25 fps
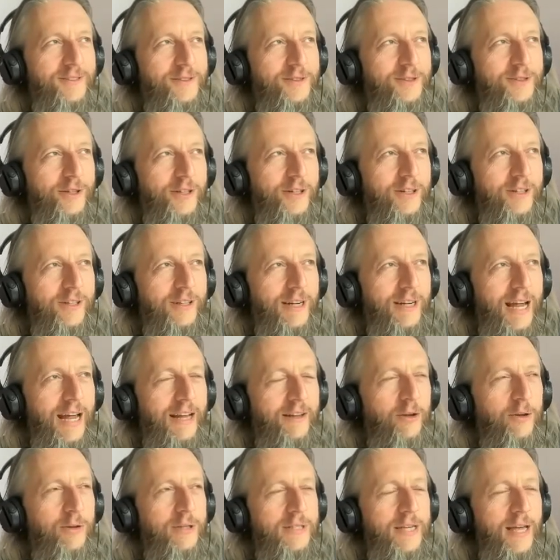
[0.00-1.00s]
Sure.
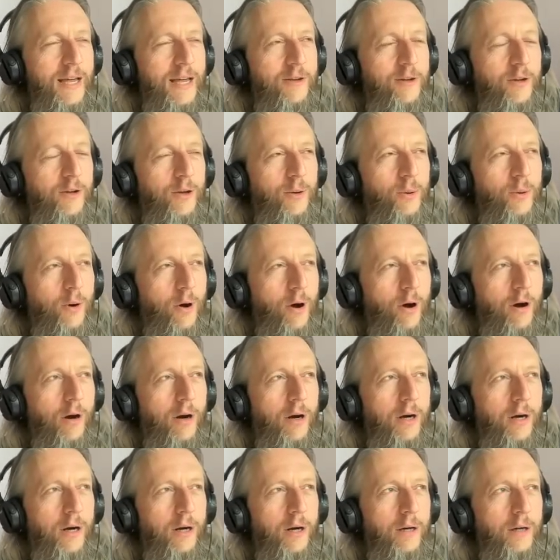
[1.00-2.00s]
And you said you
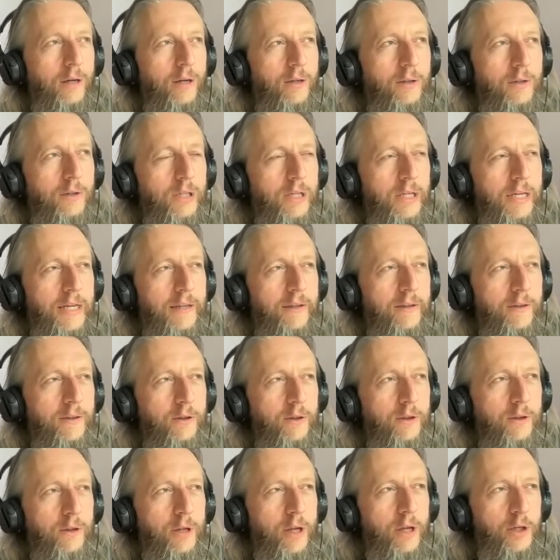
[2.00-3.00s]
are
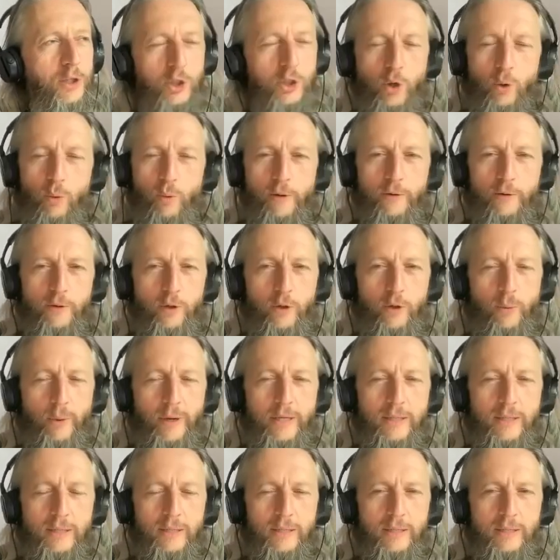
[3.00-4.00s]
in a show with New
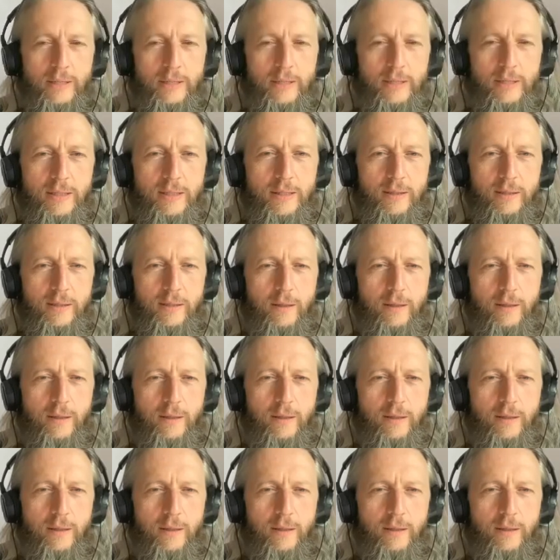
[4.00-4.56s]
West this season?